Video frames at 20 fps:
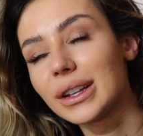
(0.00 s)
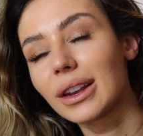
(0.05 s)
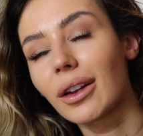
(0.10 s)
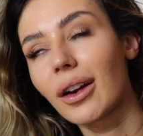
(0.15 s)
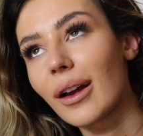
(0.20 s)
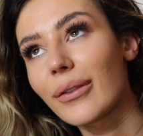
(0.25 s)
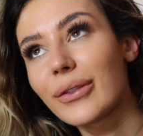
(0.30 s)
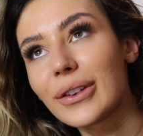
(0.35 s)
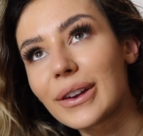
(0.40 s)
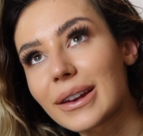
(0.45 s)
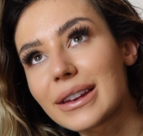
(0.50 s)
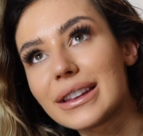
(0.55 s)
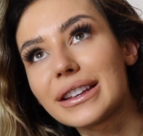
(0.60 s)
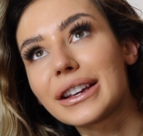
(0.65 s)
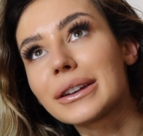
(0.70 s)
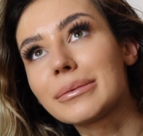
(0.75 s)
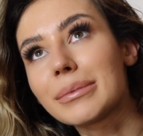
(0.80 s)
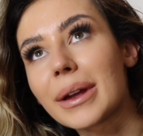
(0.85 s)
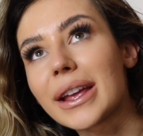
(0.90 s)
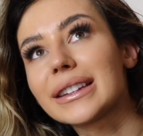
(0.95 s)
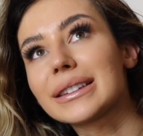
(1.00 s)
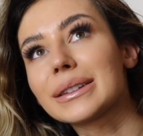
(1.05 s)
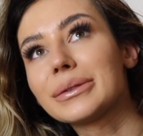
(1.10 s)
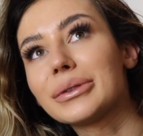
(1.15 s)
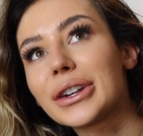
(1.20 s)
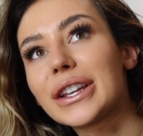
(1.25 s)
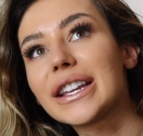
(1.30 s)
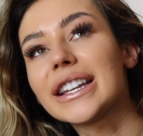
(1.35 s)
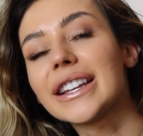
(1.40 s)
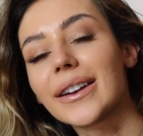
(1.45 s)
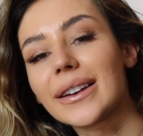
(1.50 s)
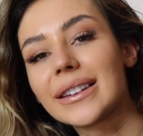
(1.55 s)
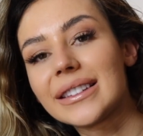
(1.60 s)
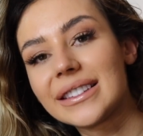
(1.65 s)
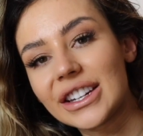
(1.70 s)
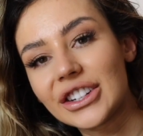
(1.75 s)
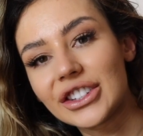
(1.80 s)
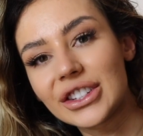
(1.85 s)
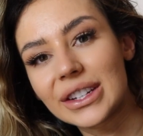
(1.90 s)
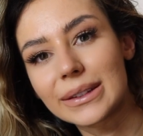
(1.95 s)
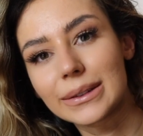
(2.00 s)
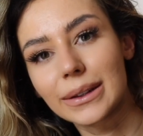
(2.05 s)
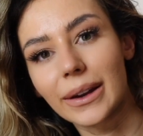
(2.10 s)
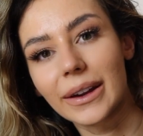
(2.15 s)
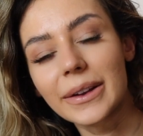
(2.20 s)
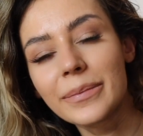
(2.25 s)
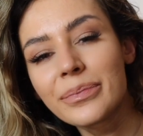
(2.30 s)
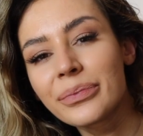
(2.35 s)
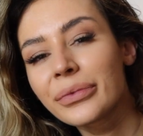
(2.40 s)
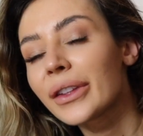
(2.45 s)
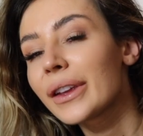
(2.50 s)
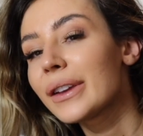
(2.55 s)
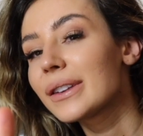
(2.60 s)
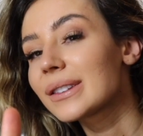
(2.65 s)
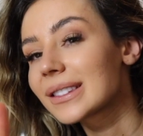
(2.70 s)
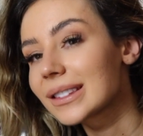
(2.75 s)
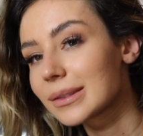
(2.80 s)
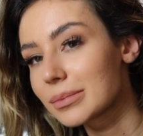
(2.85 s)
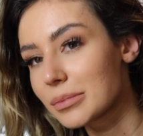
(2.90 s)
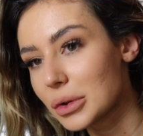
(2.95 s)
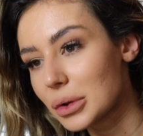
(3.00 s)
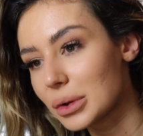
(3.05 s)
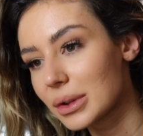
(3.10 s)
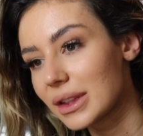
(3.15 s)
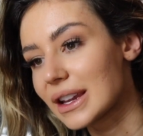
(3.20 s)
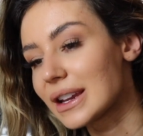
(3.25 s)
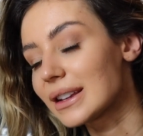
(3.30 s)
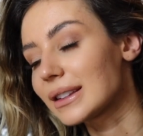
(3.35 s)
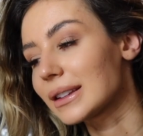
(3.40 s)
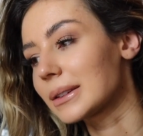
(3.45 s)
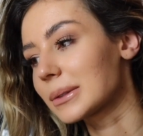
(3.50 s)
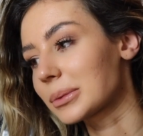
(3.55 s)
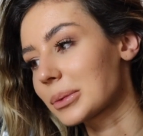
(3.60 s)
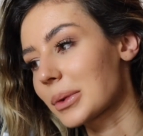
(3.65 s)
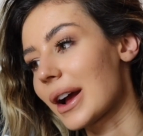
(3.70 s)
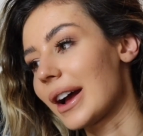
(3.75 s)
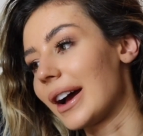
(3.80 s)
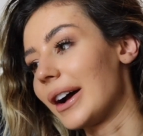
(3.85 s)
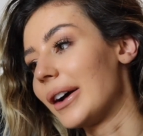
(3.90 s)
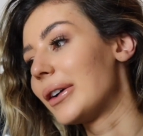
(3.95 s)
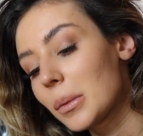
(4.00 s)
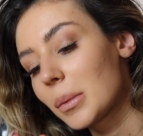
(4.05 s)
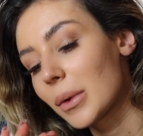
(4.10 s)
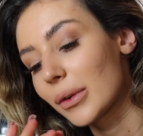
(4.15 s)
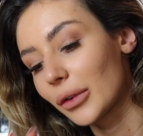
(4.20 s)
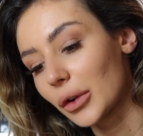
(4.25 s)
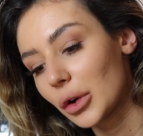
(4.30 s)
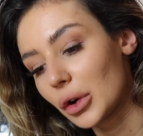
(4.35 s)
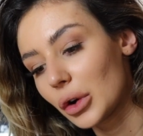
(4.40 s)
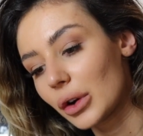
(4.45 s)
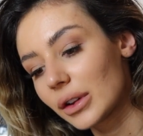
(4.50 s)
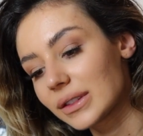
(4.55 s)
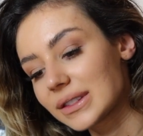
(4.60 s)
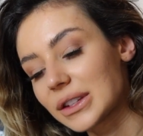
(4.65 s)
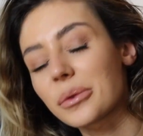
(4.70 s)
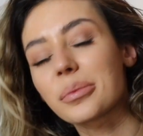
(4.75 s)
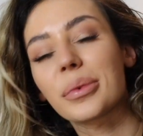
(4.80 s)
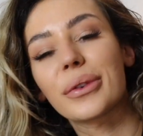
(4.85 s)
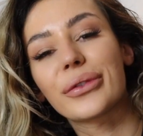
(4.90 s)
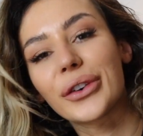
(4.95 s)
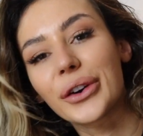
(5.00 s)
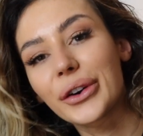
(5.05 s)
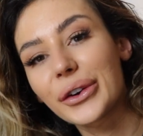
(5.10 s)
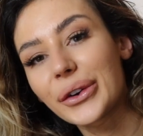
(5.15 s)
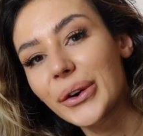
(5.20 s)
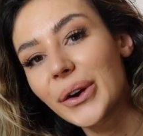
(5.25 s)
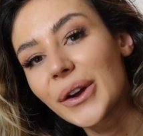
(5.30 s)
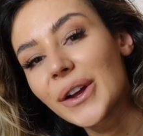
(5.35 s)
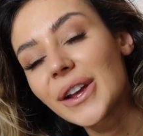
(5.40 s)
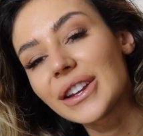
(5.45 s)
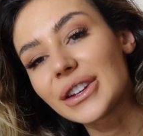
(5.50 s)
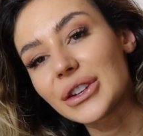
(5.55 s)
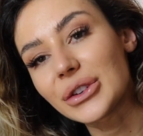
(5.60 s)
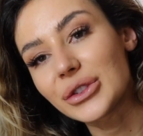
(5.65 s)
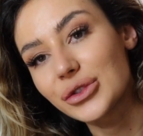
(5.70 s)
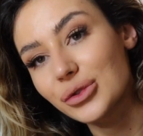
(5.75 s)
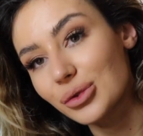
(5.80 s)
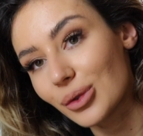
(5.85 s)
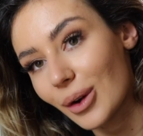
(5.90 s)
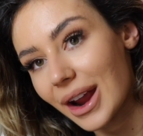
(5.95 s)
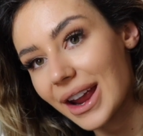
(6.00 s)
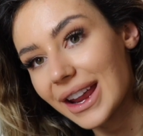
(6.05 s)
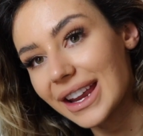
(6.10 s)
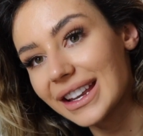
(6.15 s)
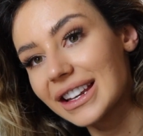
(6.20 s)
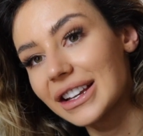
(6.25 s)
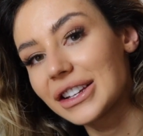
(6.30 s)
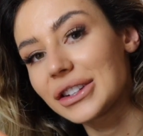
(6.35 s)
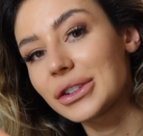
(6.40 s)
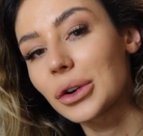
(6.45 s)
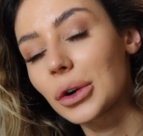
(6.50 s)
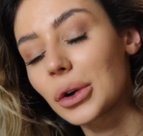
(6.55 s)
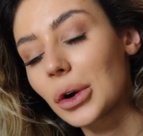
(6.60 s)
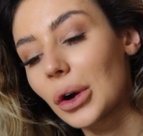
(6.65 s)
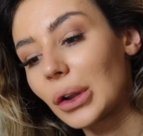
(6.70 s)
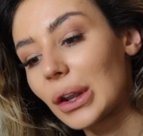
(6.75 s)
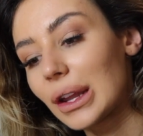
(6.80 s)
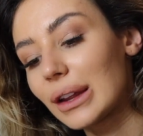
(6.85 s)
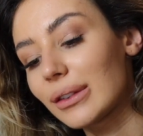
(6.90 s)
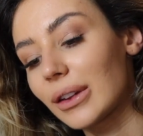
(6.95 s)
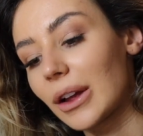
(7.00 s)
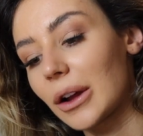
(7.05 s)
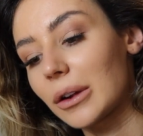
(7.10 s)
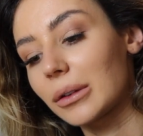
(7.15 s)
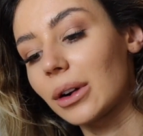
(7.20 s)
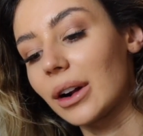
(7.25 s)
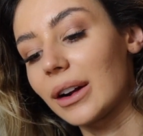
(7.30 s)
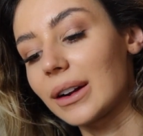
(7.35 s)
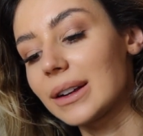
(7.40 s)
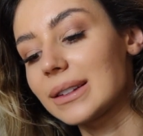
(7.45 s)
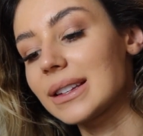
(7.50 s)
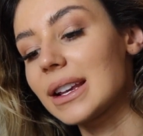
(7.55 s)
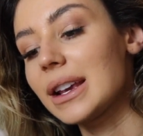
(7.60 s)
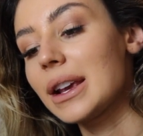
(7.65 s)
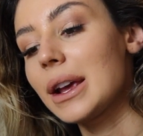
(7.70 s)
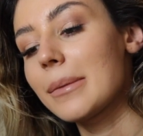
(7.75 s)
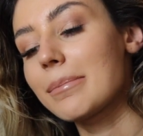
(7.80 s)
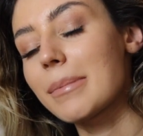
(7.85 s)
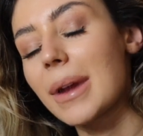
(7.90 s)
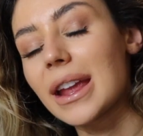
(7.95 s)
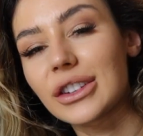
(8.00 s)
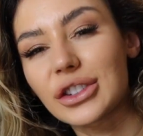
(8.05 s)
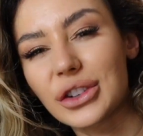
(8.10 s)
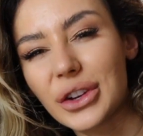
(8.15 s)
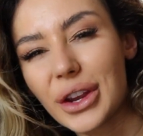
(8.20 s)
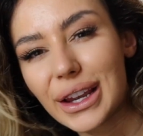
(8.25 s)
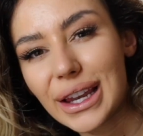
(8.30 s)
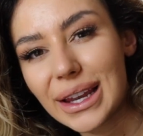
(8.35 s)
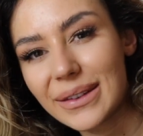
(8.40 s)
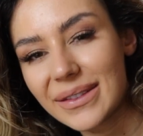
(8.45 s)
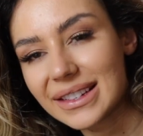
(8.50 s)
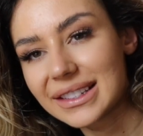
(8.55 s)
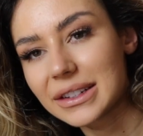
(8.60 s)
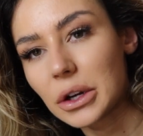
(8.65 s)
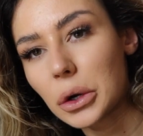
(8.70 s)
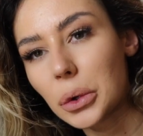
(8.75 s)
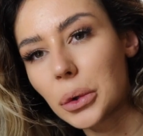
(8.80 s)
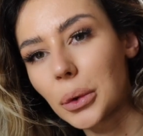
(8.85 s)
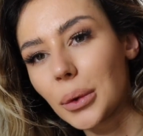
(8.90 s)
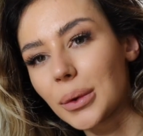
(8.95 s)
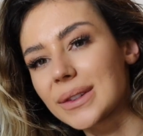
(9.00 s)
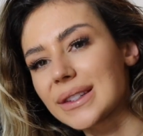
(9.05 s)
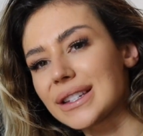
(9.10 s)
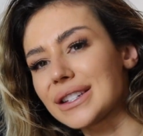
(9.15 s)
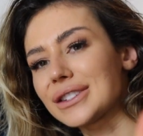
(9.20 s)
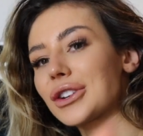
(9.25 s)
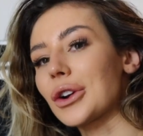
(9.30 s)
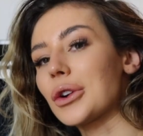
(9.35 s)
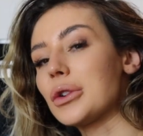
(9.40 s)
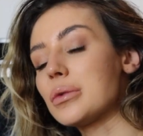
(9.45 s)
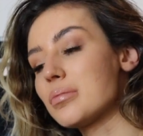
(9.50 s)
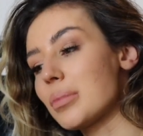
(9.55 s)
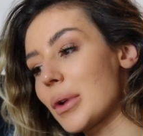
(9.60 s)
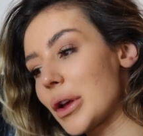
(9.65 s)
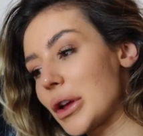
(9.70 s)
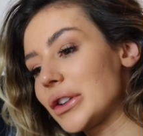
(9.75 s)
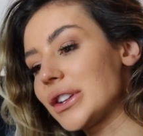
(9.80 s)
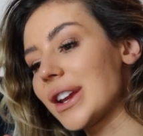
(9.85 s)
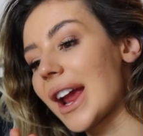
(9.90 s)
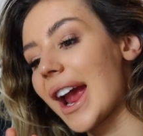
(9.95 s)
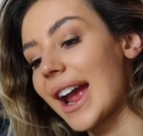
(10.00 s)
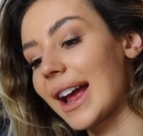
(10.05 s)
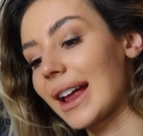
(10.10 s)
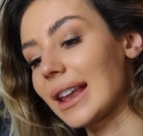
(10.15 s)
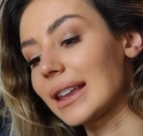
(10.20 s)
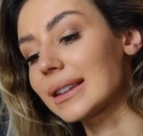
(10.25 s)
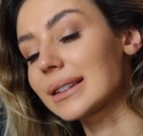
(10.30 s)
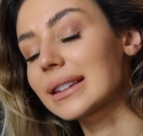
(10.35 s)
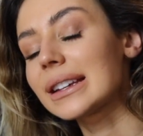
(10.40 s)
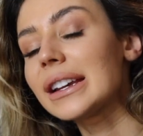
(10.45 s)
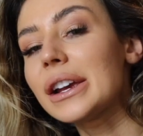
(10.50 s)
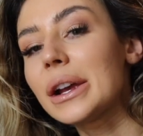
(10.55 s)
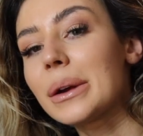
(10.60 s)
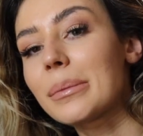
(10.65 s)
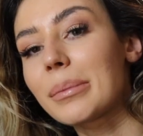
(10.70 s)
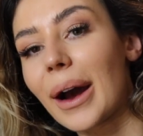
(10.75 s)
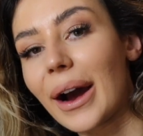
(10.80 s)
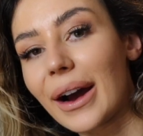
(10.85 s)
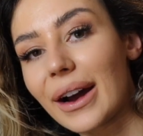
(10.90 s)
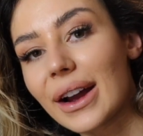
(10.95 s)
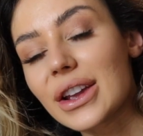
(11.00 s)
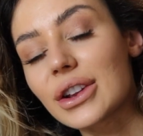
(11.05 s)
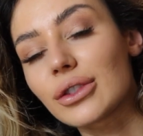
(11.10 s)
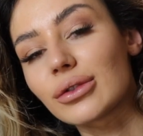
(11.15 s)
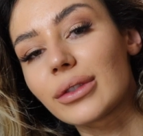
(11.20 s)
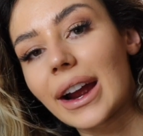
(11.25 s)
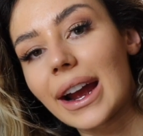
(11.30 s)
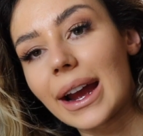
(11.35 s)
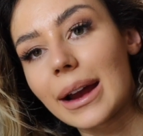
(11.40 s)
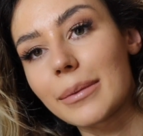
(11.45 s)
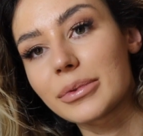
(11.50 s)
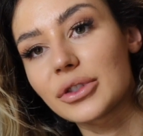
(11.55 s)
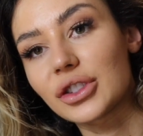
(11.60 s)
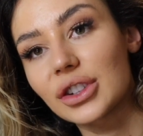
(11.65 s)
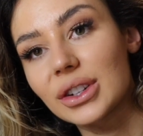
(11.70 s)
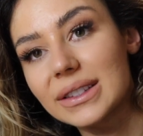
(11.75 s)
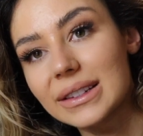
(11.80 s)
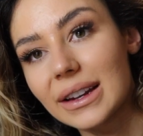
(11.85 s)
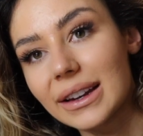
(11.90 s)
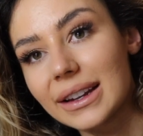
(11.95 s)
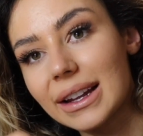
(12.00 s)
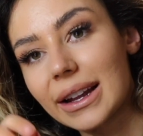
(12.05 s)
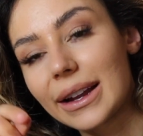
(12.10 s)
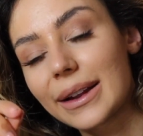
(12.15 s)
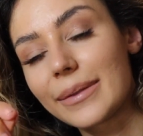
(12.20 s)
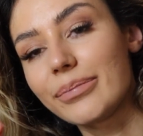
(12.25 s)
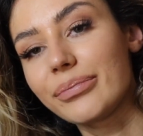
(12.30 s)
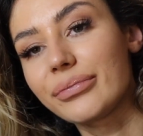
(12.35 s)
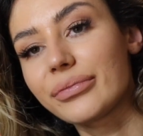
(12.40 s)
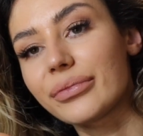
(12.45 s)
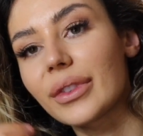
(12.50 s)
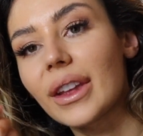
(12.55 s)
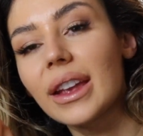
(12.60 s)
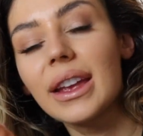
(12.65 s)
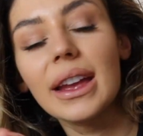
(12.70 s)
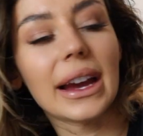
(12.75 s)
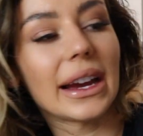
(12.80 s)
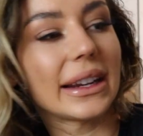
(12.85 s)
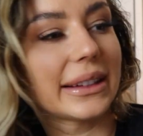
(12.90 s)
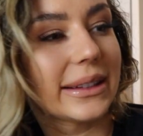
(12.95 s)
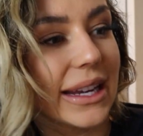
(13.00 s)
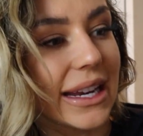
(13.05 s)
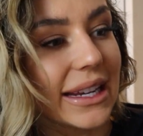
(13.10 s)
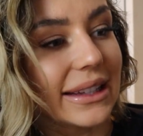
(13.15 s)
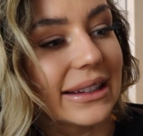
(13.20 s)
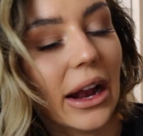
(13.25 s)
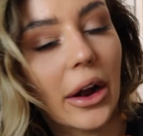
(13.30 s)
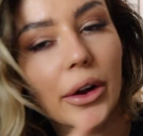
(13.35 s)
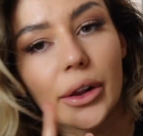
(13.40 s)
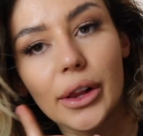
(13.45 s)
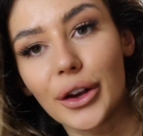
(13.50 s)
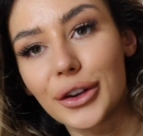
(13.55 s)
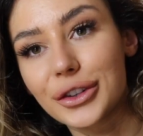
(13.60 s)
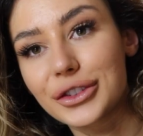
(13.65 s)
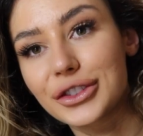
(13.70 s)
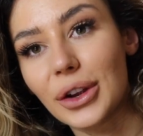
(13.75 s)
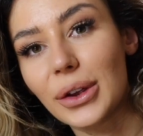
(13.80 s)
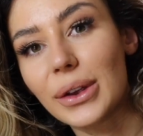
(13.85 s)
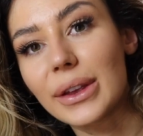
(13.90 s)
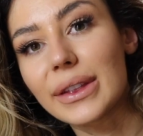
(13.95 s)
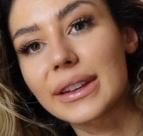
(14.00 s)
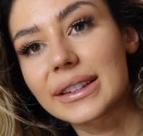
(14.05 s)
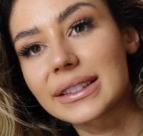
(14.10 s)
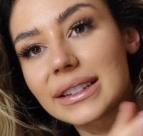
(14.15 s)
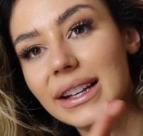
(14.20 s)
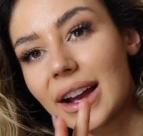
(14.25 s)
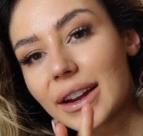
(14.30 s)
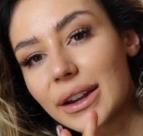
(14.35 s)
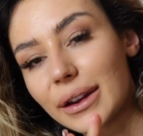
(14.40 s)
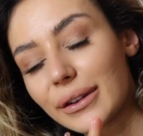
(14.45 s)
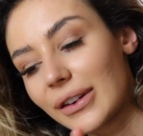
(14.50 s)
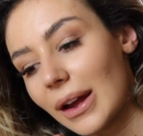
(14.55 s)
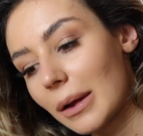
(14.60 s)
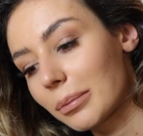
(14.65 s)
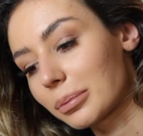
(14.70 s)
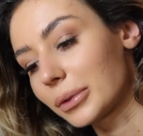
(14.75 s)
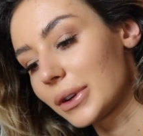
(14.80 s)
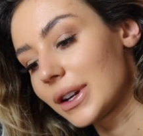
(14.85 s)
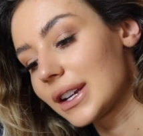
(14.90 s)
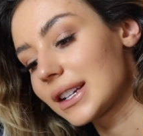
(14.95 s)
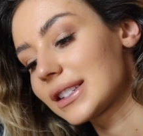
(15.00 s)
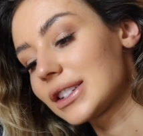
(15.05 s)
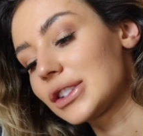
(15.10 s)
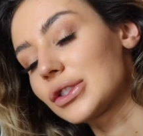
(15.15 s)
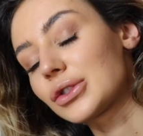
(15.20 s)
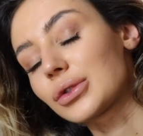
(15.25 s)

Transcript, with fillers: Like I feel like you can make some really nice dishes like smoothies as well before so before you drain your cauliflower rice make sure you leave it to cool so you don't burn your hands but I grab just like um, a tea towel I'll show you the kind of fabric to